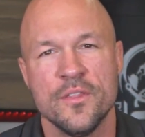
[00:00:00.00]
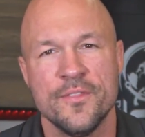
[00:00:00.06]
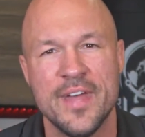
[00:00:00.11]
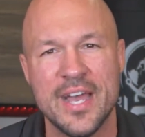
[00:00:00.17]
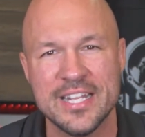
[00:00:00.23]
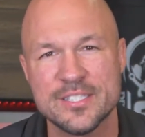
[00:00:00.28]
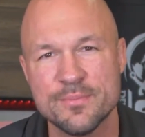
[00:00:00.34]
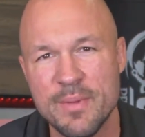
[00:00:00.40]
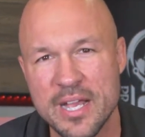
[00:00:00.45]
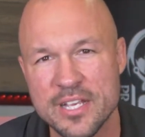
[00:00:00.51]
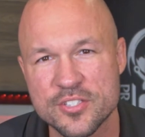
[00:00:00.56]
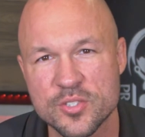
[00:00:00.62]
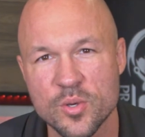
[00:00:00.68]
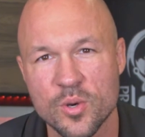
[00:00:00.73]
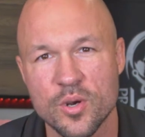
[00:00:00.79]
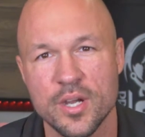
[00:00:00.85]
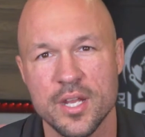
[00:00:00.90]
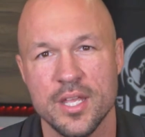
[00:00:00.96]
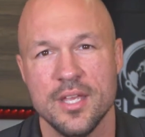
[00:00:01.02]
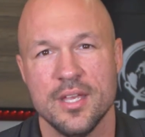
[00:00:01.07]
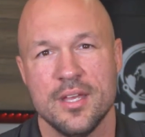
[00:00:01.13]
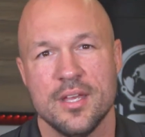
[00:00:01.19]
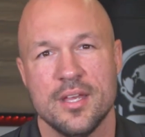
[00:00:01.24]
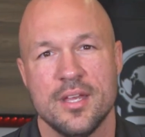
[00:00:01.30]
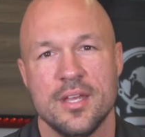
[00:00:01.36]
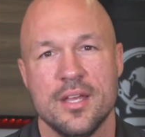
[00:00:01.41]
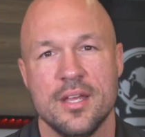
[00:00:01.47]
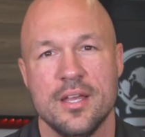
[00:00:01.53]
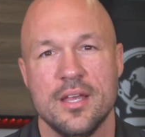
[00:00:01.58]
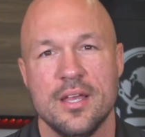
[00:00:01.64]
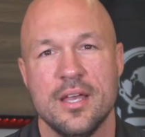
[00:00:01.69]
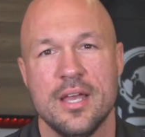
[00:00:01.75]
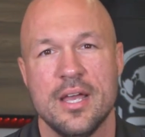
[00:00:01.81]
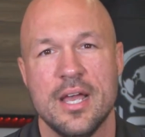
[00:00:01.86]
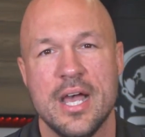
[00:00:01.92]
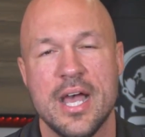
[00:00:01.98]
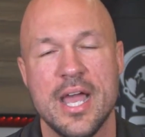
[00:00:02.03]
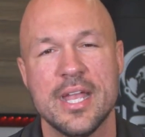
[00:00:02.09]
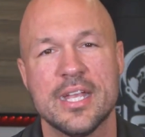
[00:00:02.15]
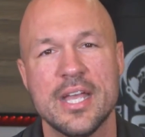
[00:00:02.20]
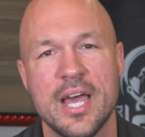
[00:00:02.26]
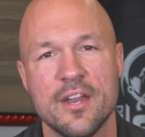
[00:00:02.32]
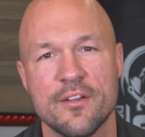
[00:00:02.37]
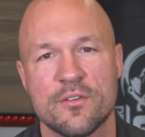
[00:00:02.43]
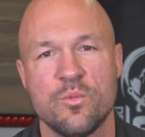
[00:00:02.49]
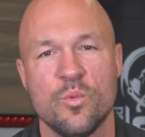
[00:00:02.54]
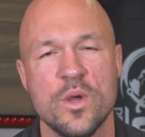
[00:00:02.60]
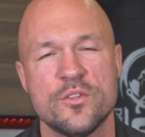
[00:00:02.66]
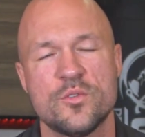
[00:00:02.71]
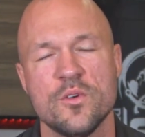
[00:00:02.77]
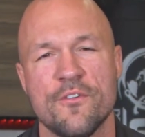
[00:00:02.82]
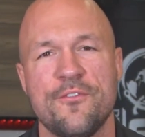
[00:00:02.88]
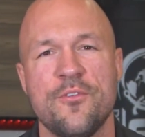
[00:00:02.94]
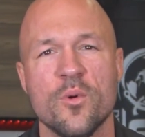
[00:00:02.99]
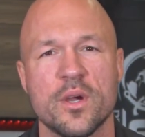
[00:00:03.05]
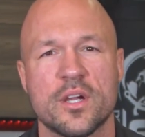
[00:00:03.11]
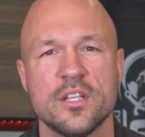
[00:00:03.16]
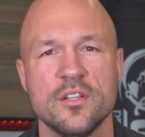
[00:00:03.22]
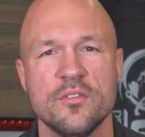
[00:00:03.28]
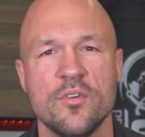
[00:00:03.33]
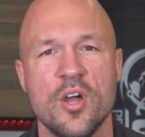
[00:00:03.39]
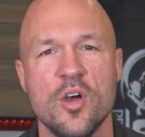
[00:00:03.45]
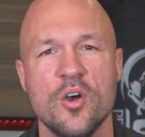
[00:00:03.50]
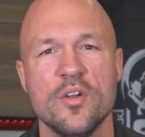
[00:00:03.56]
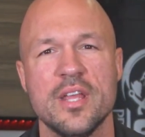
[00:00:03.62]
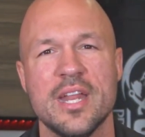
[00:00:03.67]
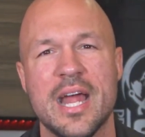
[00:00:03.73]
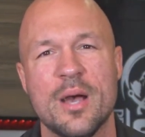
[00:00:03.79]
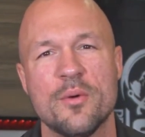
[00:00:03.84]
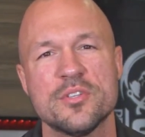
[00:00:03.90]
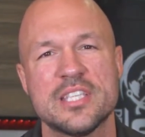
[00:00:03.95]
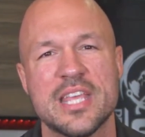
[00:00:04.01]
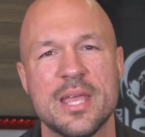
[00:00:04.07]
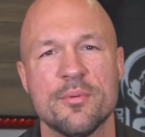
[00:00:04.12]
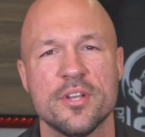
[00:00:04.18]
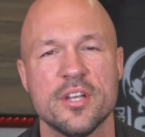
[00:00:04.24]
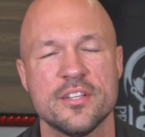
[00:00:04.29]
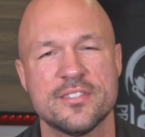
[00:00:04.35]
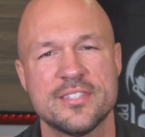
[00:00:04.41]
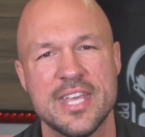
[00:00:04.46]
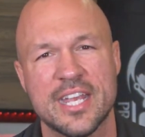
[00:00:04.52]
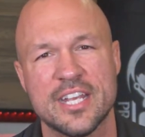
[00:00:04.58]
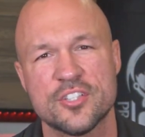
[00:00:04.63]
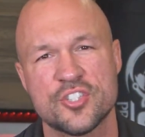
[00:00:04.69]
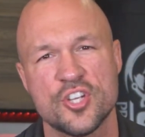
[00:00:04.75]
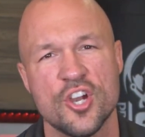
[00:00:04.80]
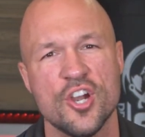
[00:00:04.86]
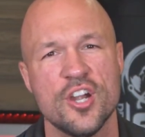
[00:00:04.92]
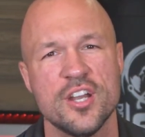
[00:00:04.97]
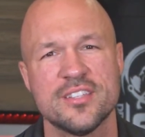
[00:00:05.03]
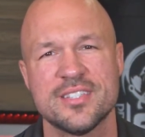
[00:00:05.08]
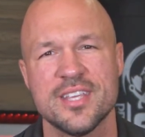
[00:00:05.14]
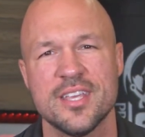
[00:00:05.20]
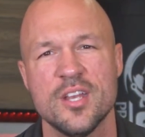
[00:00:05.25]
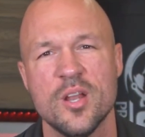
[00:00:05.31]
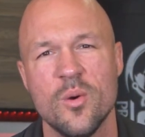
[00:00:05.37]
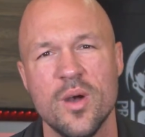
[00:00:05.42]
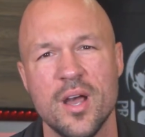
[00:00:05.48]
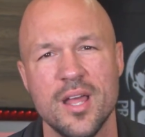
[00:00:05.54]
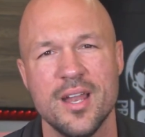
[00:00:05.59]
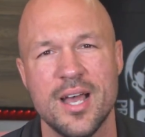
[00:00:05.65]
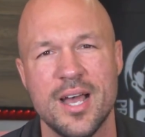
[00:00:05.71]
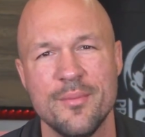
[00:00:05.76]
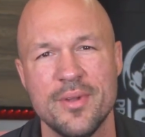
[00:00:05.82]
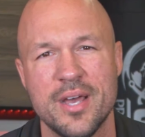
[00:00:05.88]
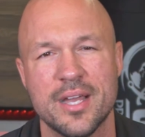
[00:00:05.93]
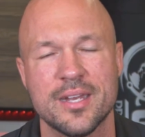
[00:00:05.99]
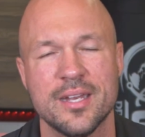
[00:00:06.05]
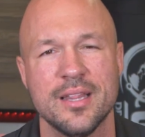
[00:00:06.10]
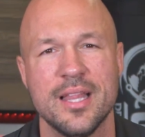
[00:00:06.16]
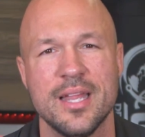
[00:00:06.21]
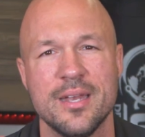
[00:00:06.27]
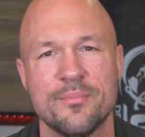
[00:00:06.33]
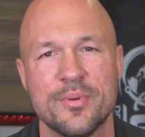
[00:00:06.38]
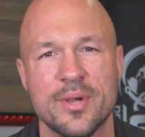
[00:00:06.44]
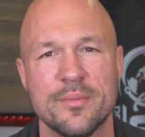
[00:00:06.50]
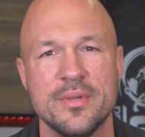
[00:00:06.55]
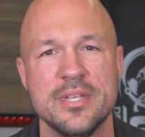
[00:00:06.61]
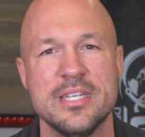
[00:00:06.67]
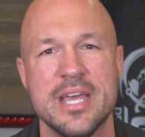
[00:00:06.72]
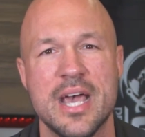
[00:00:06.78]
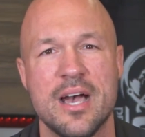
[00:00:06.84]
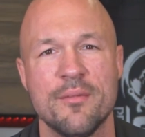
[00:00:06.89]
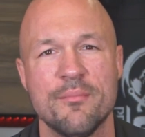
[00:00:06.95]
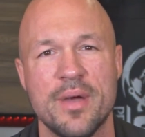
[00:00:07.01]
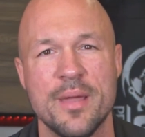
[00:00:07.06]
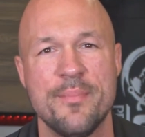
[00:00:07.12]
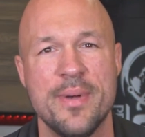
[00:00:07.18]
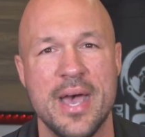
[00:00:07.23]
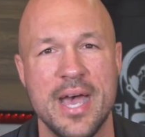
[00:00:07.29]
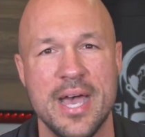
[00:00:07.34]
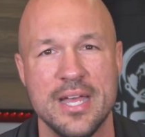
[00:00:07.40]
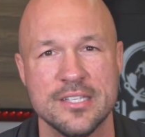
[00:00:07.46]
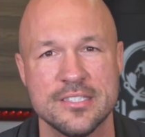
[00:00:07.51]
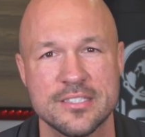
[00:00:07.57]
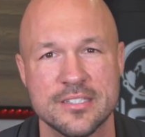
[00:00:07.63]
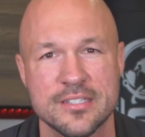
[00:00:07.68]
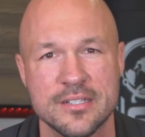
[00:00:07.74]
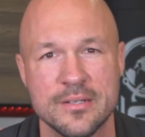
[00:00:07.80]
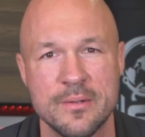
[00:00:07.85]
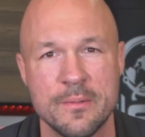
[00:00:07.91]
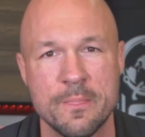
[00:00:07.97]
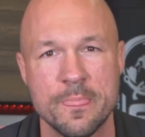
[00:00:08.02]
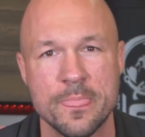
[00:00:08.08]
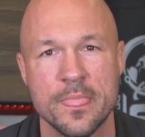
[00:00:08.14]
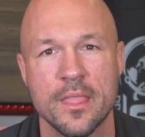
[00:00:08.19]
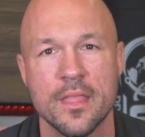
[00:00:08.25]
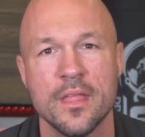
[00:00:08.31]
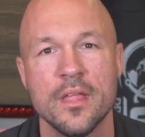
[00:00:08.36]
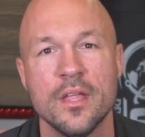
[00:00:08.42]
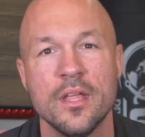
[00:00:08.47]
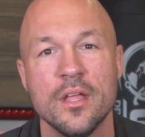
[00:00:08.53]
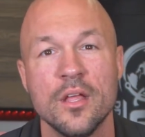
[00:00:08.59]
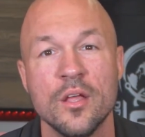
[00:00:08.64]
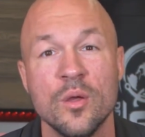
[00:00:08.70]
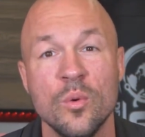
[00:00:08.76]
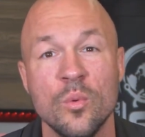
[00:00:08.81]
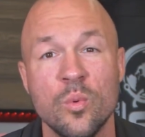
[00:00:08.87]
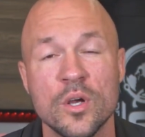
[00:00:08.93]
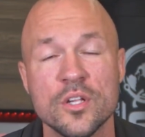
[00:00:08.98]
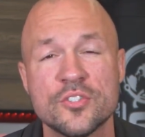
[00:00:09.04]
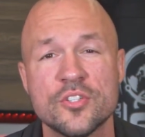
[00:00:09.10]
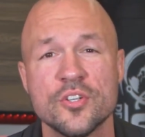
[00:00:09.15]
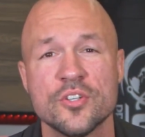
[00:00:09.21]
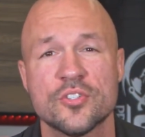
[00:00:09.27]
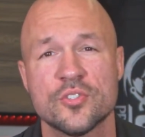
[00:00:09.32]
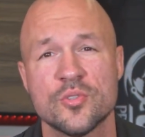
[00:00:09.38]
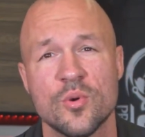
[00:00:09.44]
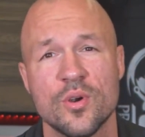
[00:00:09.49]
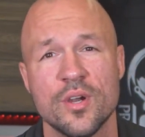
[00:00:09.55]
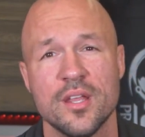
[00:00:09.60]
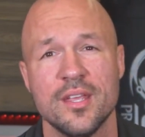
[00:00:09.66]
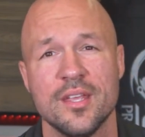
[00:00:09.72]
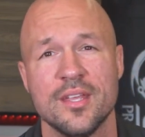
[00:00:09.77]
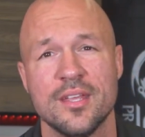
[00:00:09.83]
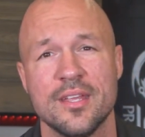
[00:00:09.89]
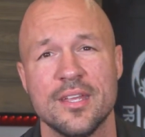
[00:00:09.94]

That's my story. I got a, went to a fork in the road and I was able to take a turn and say, you know what? I'm not going to let it bring me down, my past. What's your story?